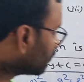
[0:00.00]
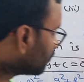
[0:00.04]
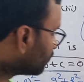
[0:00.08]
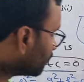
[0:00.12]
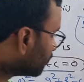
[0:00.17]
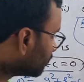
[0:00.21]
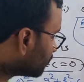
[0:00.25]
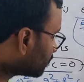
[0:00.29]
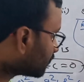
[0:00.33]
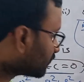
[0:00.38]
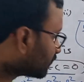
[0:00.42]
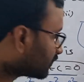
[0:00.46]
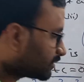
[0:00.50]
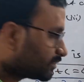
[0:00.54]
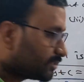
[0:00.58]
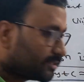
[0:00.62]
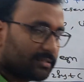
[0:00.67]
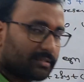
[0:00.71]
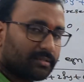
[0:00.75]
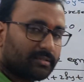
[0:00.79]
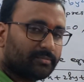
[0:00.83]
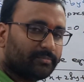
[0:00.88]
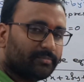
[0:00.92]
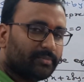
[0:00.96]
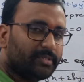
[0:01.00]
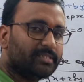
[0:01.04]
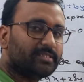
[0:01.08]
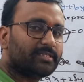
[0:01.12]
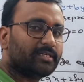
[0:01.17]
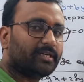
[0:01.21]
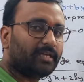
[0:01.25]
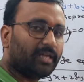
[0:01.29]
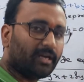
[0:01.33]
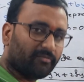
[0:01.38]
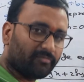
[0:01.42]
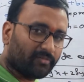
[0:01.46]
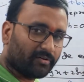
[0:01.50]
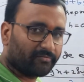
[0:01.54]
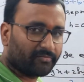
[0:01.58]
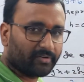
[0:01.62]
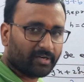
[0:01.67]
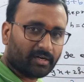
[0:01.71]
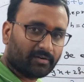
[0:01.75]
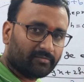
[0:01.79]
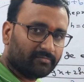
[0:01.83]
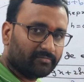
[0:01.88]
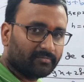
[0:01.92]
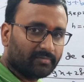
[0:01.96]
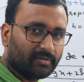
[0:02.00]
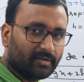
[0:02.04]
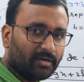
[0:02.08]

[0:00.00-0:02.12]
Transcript: this, means general form we have.